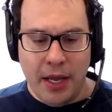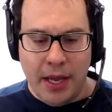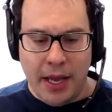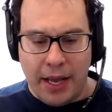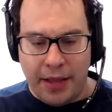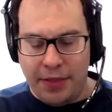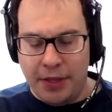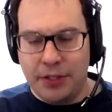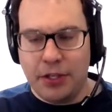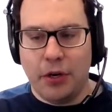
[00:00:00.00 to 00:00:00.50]

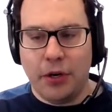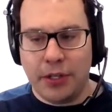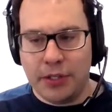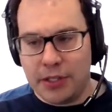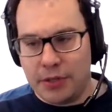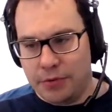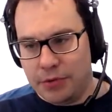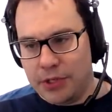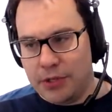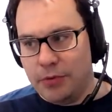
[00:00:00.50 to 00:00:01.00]
and the tokens
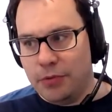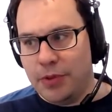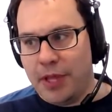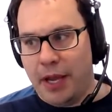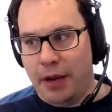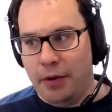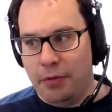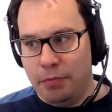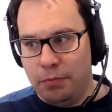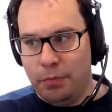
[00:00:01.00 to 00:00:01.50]

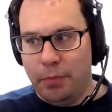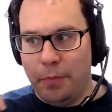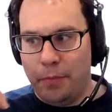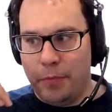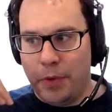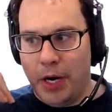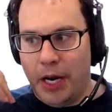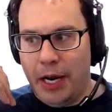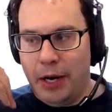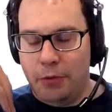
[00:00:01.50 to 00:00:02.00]
that
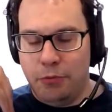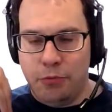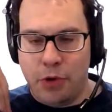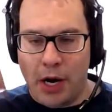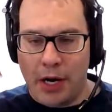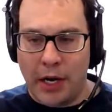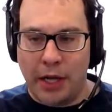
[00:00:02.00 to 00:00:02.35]
run